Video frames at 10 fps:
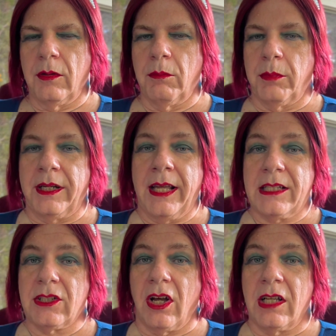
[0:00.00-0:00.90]
But
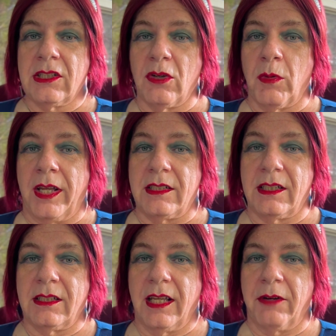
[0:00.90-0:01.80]
NASA also went
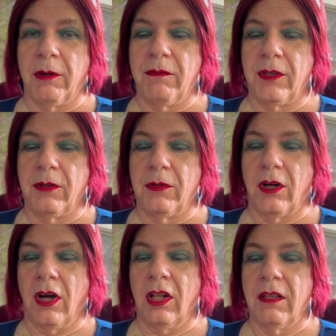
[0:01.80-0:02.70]
and reviewed
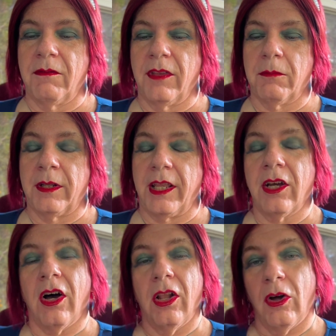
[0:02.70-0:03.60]
all of what they
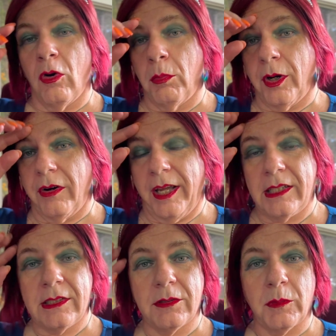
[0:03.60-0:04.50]
call
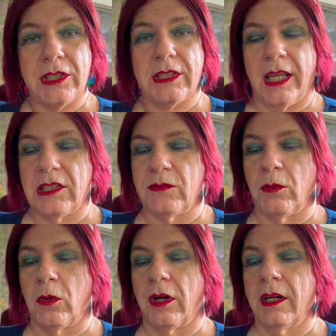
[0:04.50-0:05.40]
OMRS, which stands
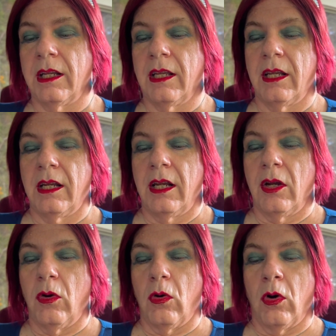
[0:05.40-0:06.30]
for
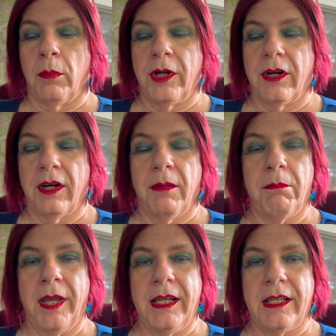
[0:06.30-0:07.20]
Orbiter
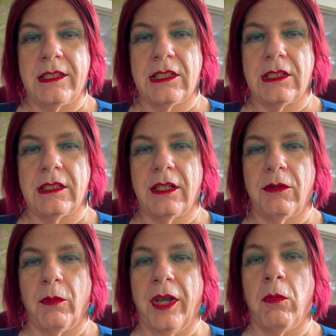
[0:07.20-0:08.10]
Maintenance
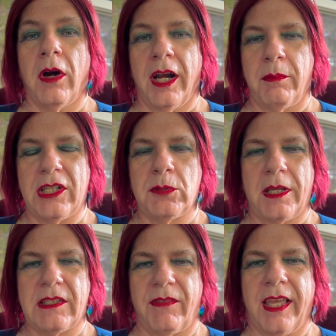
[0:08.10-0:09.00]
Requirement
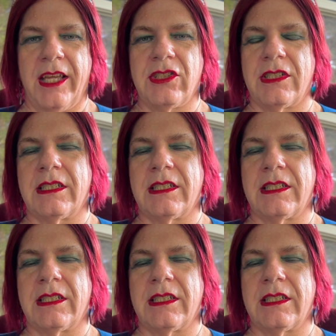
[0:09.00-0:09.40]
Specifications.